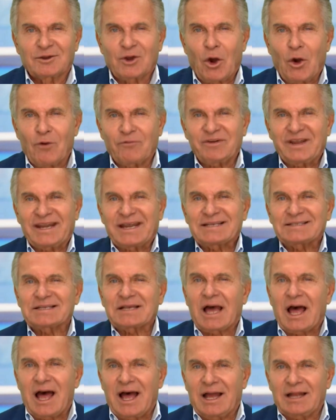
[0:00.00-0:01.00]
COVID
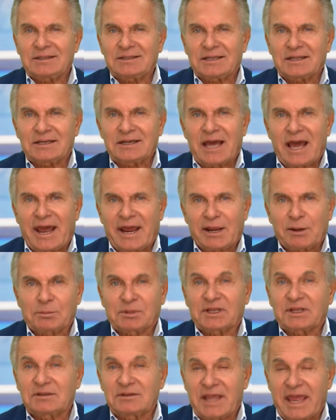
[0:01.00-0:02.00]
has
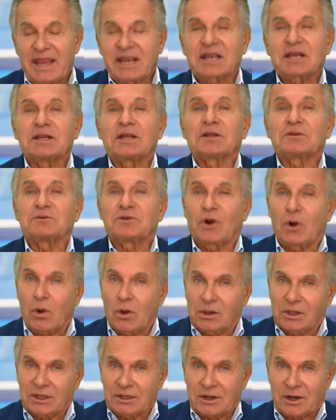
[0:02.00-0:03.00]
undeniably taken a
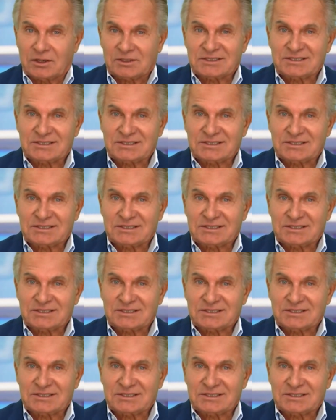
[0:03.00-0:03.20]
toll on our